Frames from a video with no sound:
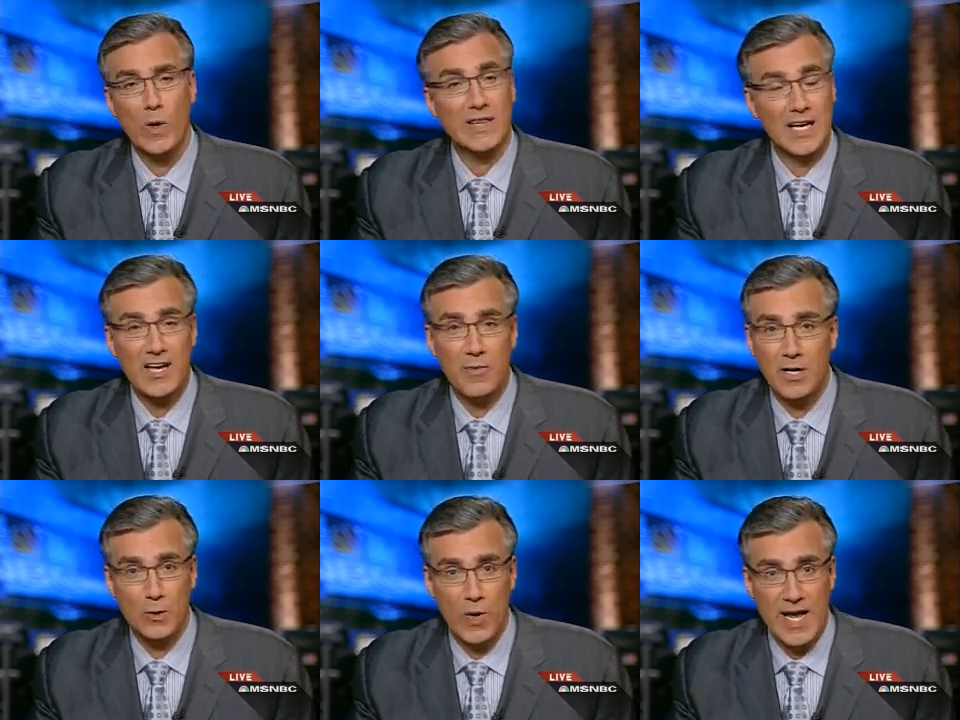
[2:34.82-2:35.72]
What they gave me
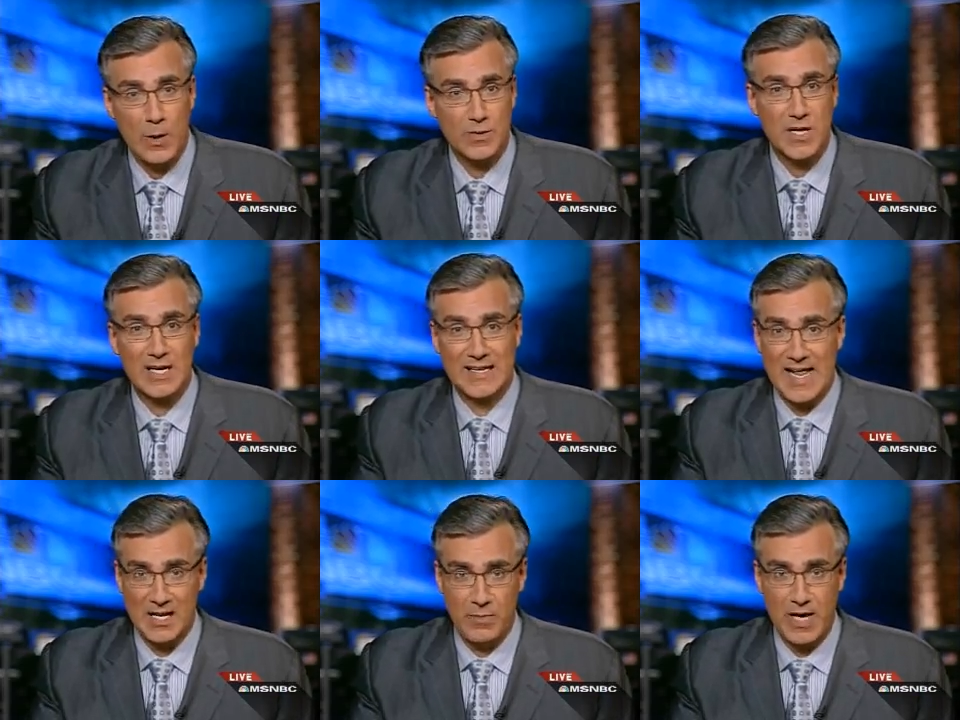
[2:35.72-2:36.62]
on the way out was not a
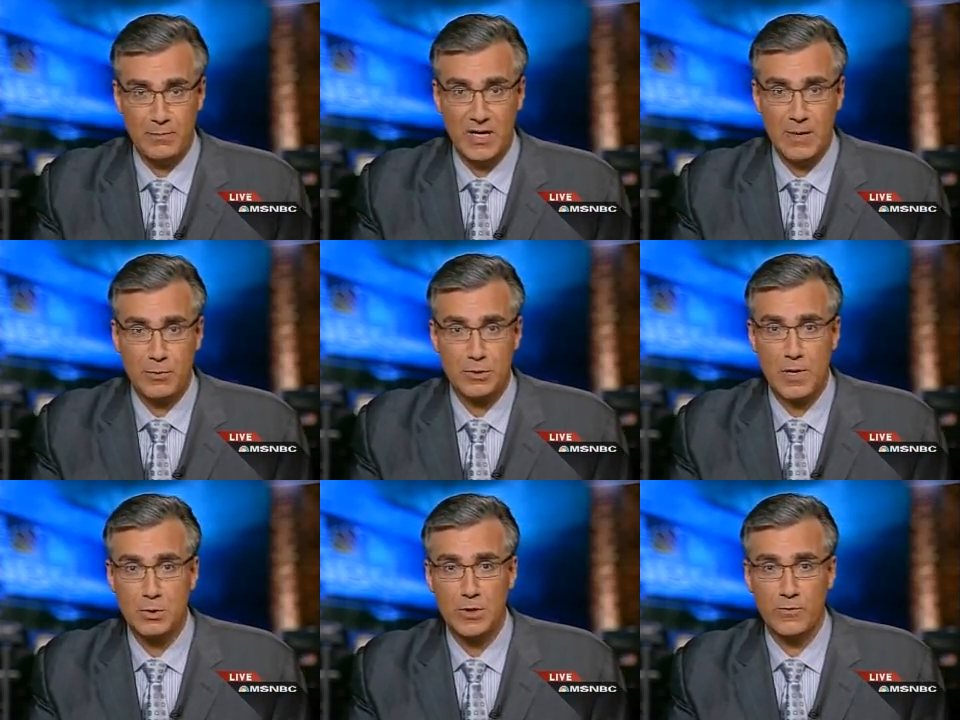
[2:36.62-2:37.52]
lollipop, but a
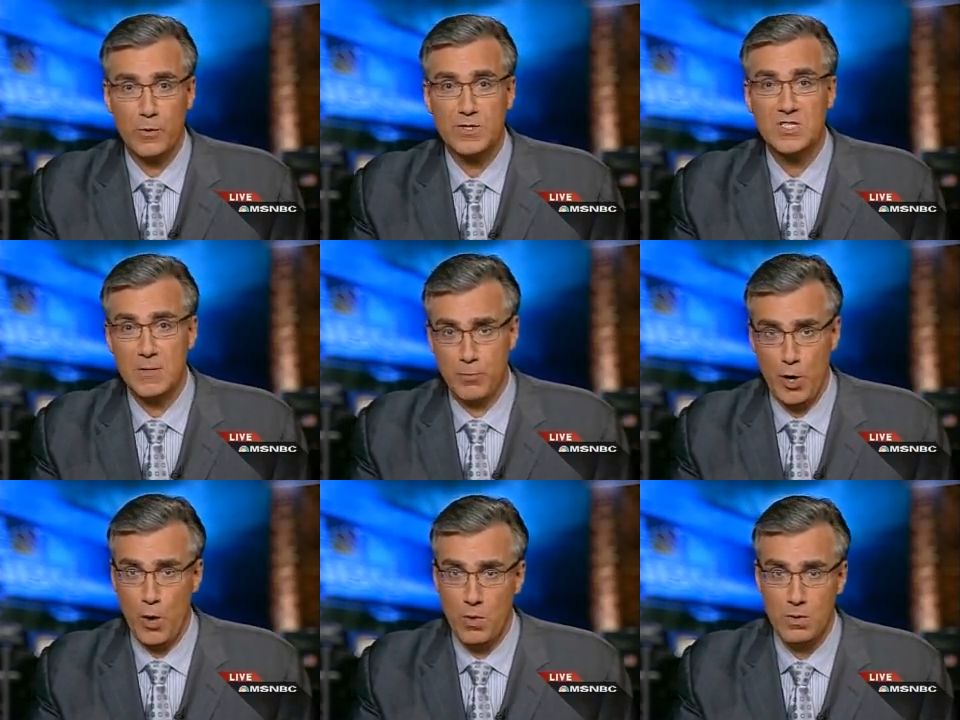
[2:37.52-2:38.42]
prescription for
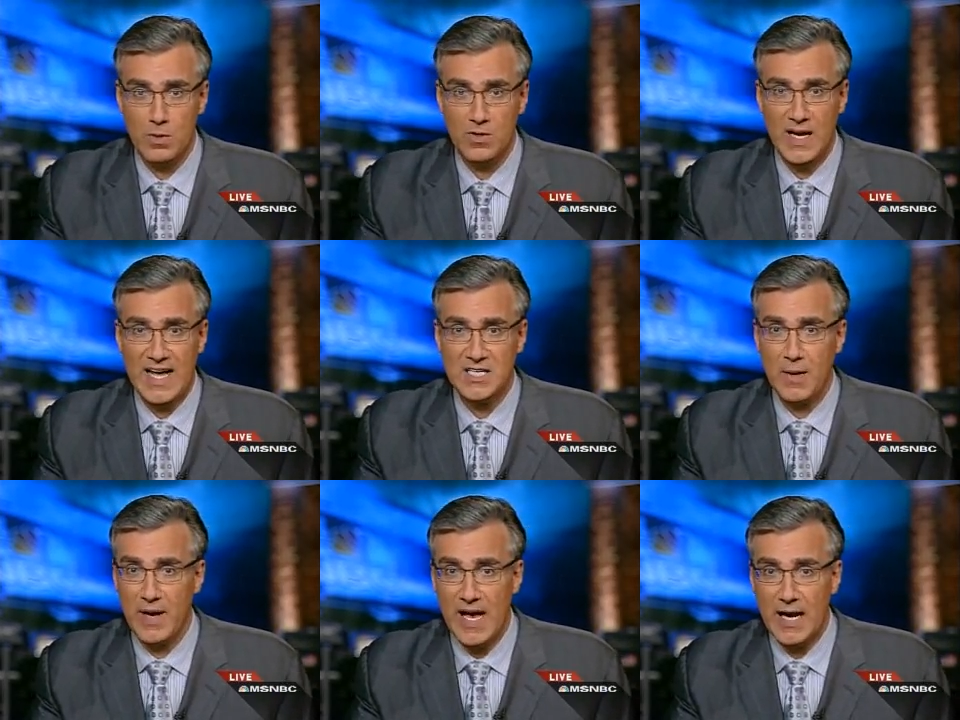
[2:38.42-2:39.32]
Cipro, the
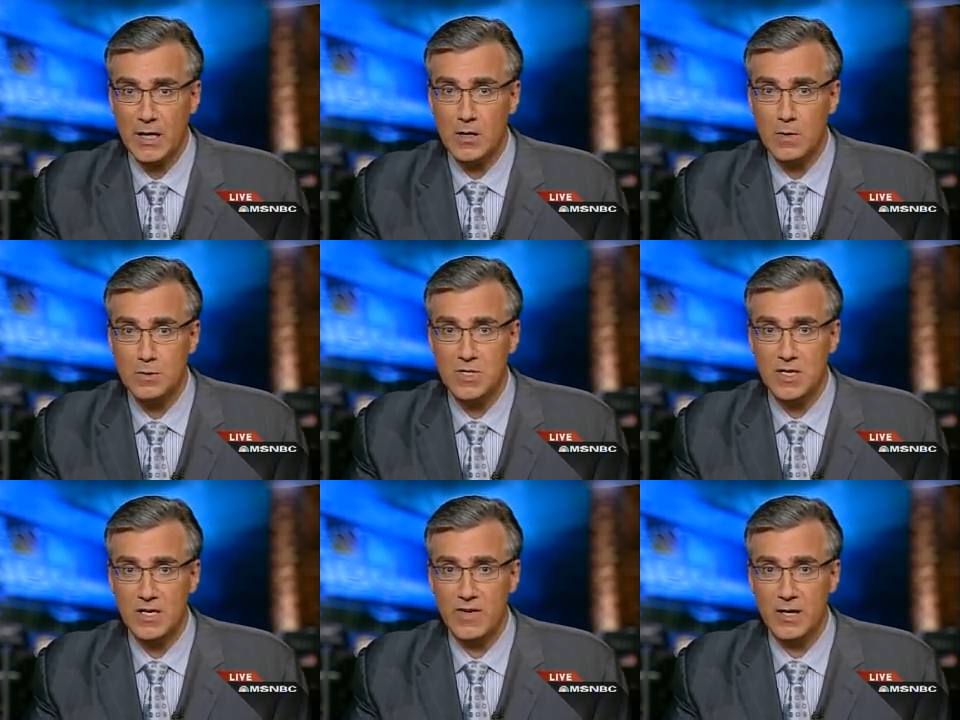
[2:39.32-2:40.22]
antibiotic used
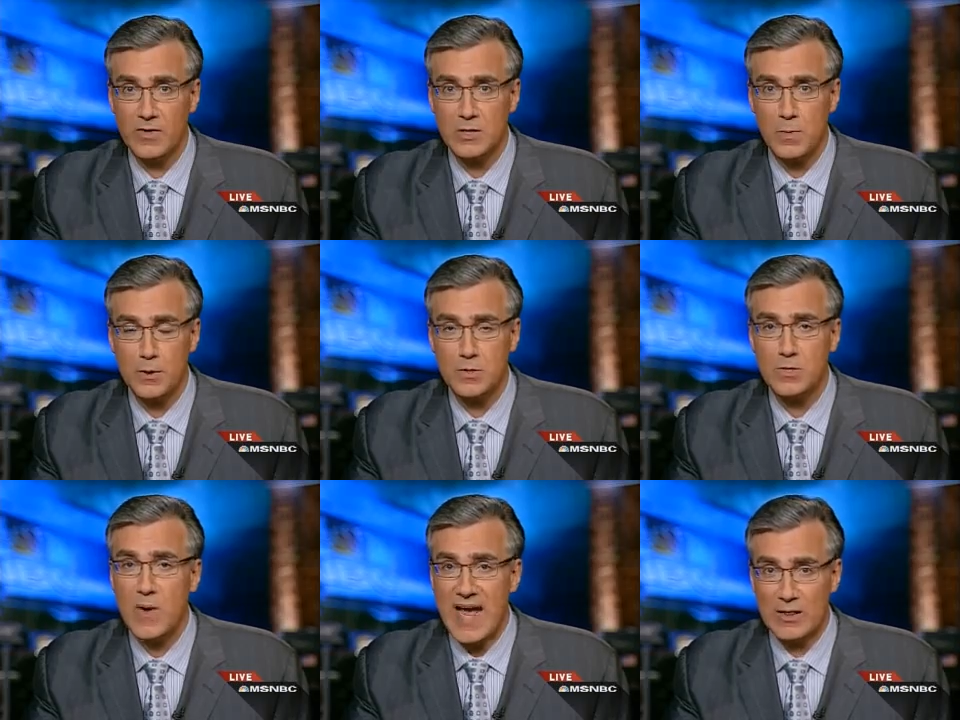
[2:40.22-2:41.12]
in the event of exposure
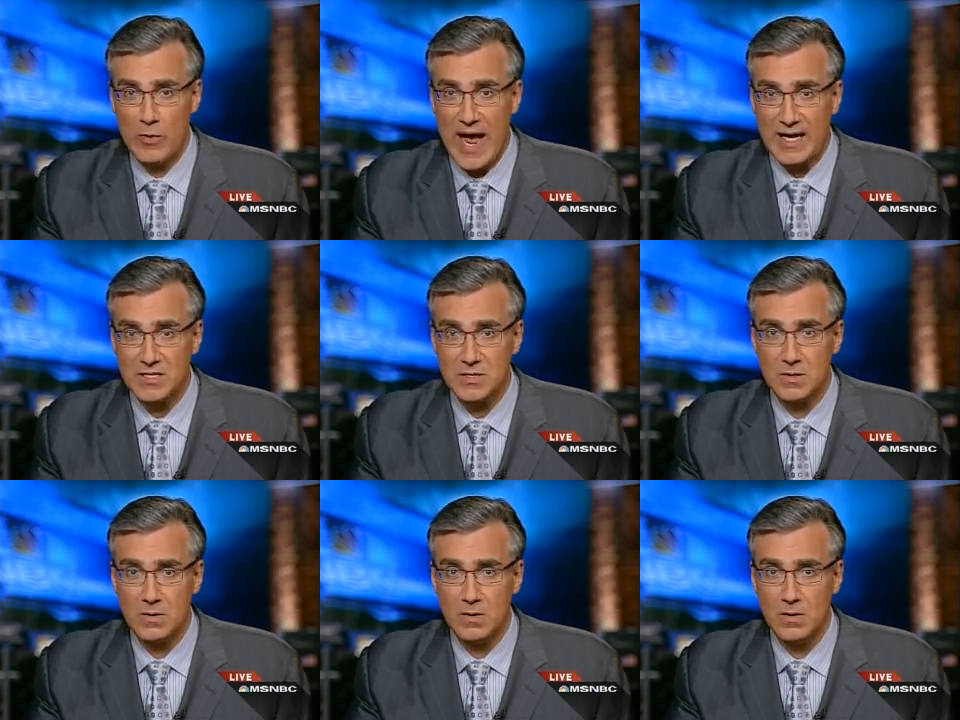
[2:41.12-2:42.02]
to anthrax.
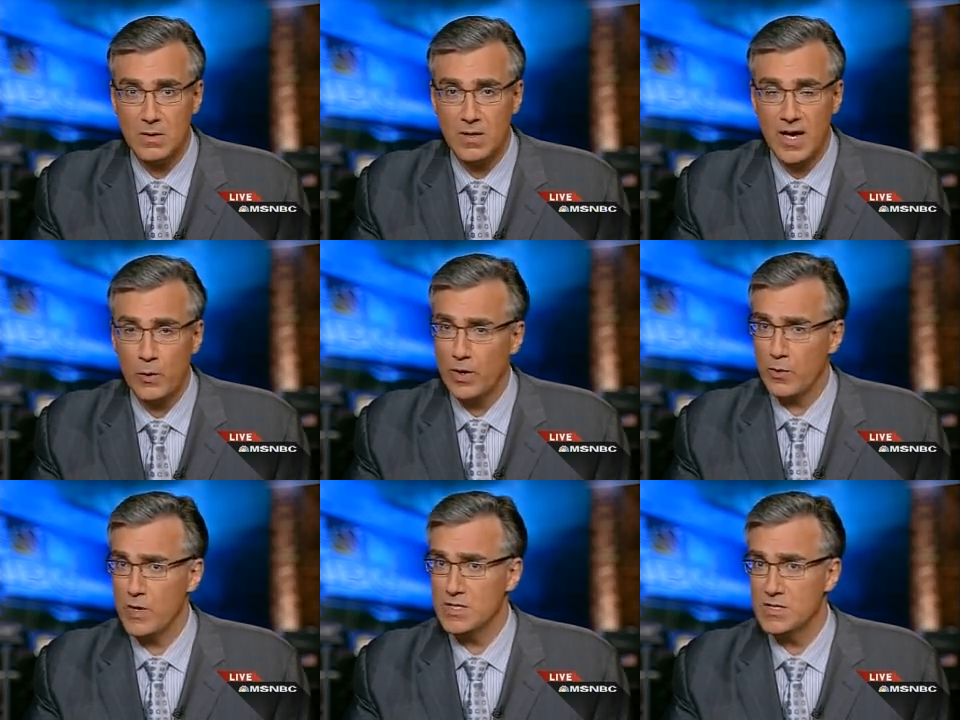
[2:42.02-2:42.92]
And one of
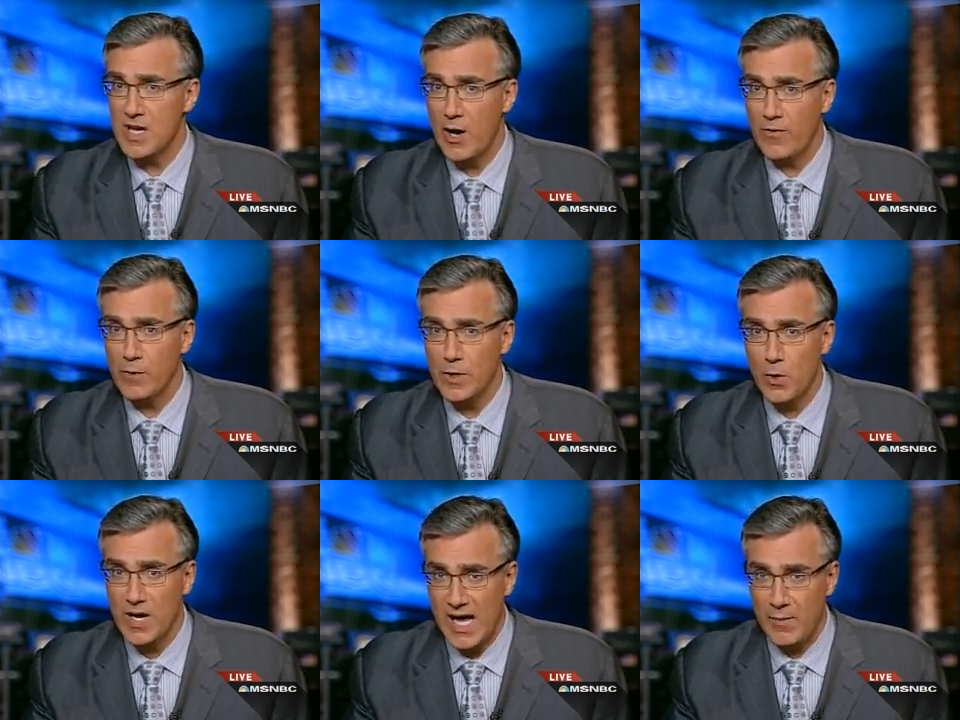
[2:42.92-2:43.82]
the reasons I offered
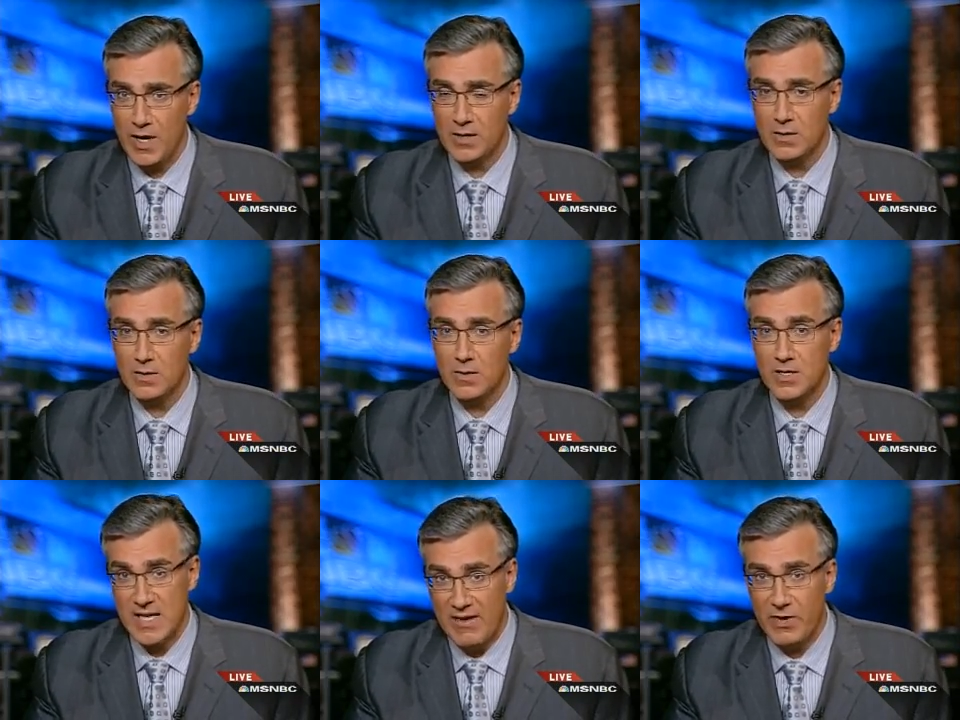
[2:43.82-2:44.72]
no comment
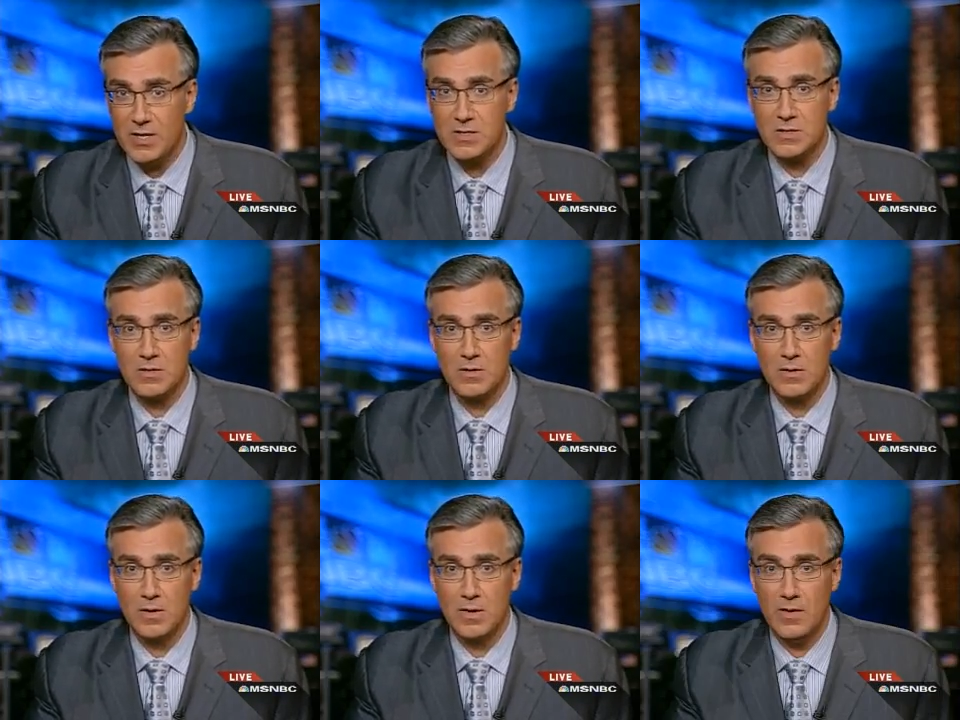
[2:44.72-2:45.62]
is obvious.
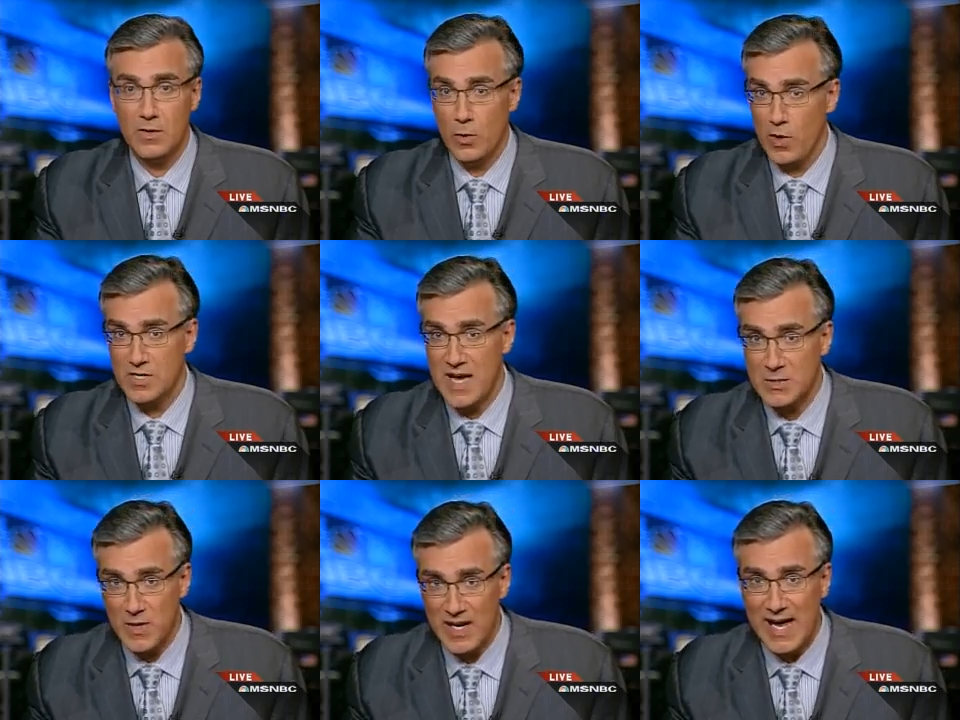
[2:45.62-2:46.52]
The authorities
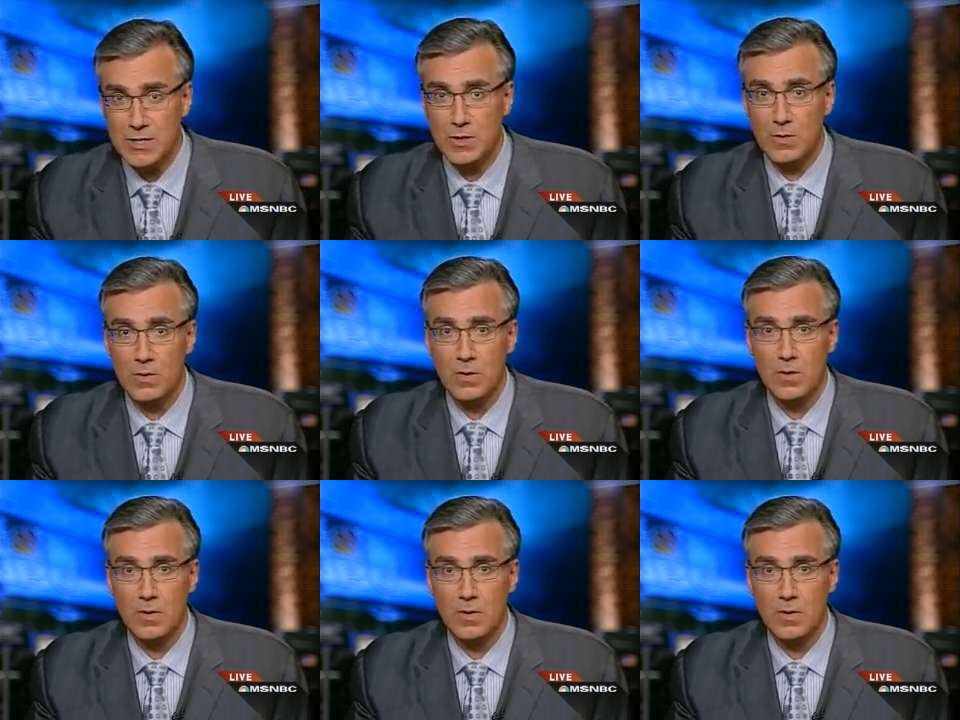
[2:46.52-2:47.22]
asked me not to.